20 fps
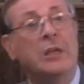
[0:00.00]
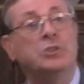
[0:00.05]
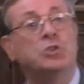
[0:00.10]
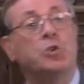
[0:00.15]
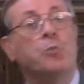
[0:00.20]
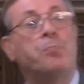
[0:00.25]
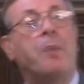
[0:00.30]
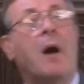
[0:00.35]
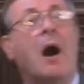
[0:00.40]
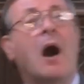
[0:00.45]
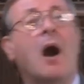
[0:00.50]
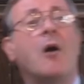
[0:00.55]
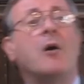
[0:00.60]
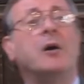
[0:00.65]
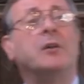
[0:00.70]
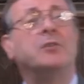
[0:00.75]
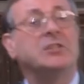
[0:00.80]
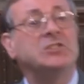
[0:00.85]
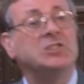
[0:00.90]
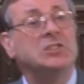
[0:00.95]
So
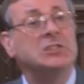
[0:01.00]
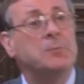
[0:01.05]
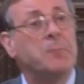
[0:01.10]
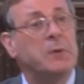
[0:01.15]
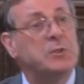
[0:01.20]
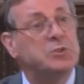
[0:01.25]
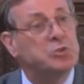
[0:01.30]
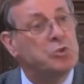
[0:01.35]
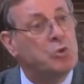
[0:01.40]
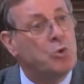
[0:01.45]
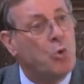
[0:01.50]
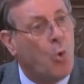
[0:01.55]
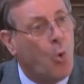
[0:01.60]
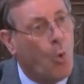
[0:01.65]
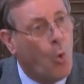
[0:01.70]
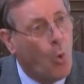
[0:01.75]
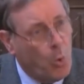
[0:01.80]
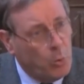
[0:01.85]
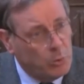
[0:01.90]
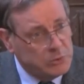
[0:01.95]
power doesn't so much
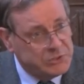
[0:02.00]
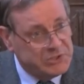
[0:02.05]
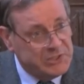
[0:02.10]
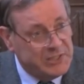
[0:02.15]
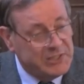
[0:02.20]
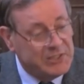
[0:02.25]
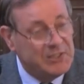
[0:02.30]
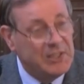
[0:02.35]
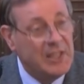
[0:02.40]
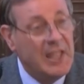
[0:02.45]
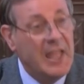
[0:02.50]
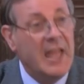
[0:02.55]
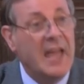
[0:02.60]
cause it